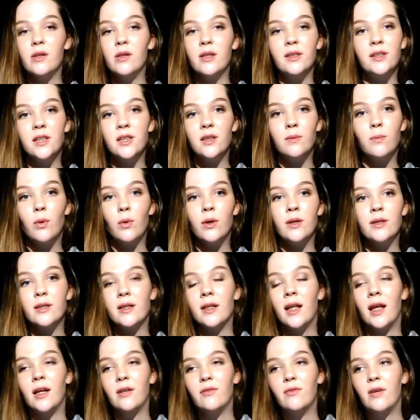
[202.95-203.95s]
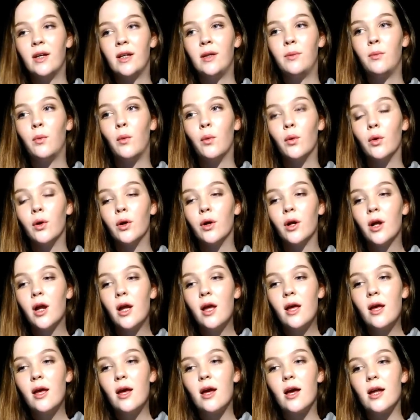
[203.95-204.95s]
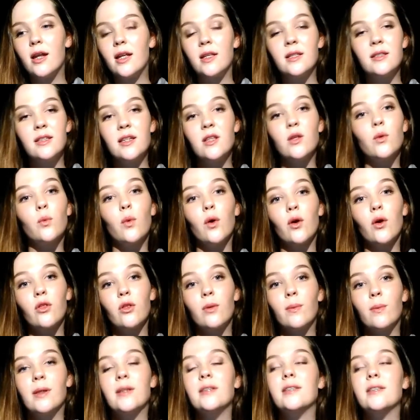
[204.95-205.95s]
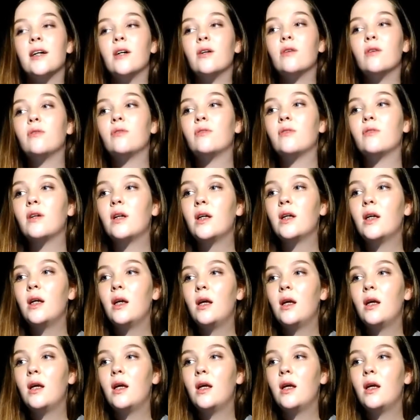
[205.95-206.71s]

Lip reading: really see the point in life anymore. I didn't see the worth in myself.